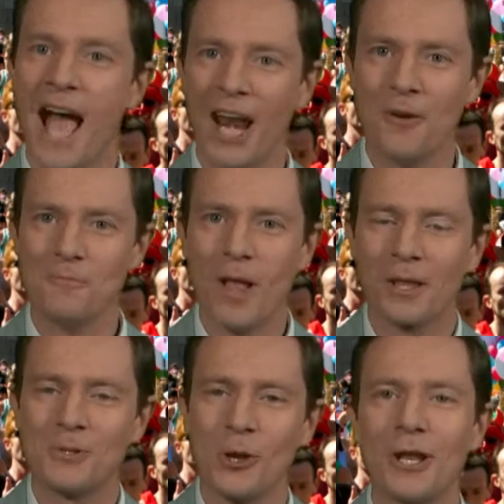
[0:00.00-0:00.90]
Hello,
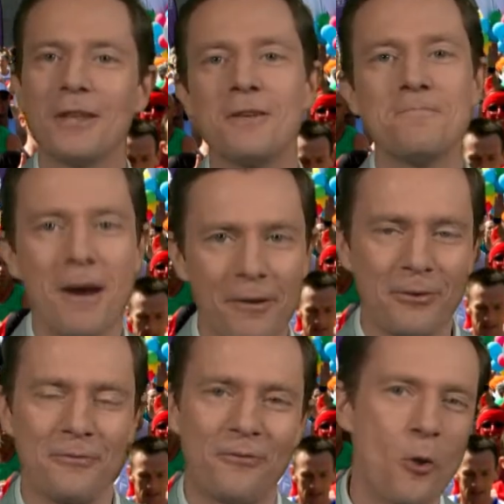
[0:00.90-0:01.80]
welcome to your London
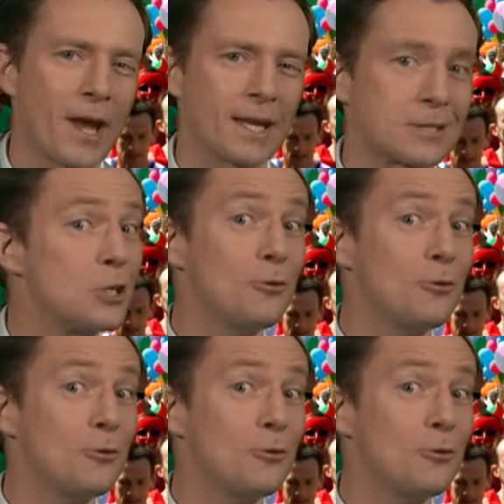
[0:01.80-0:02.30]
Marathon Forecast